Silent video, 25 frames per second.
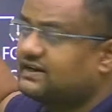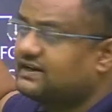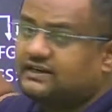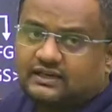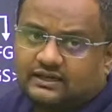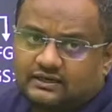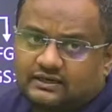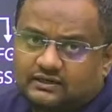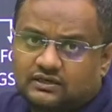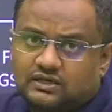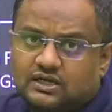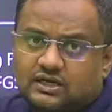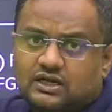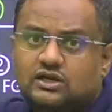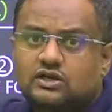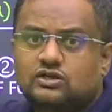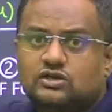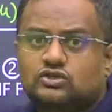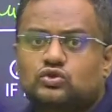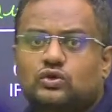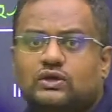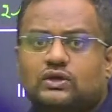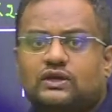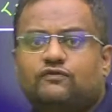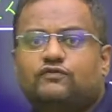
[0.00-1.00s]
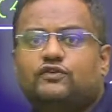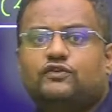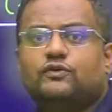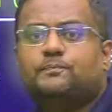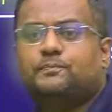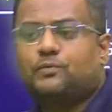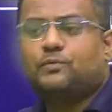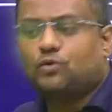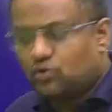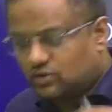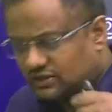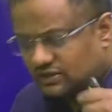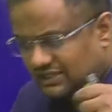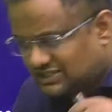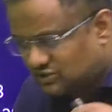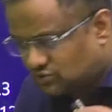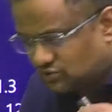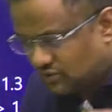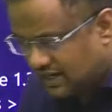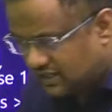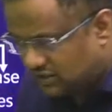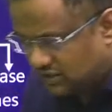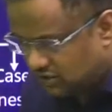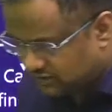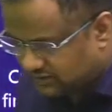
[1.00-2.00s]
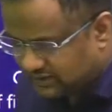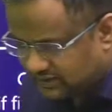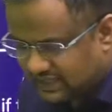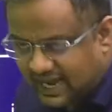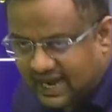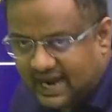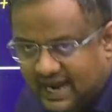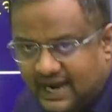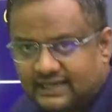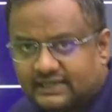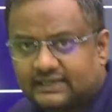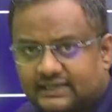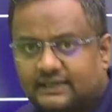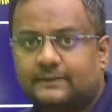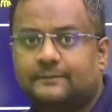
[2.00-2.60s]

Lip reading: grained. So if you pour the soil on that